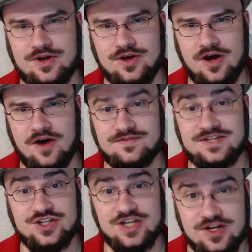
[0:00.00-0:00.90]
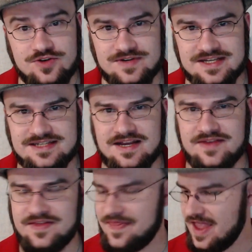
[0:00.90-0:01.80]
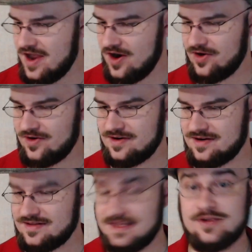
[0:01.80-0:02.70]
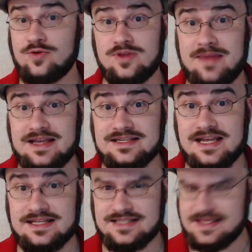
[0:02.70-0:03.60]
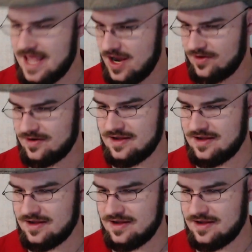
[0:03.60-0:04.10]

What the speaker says: of such interest that it only makes sense that they are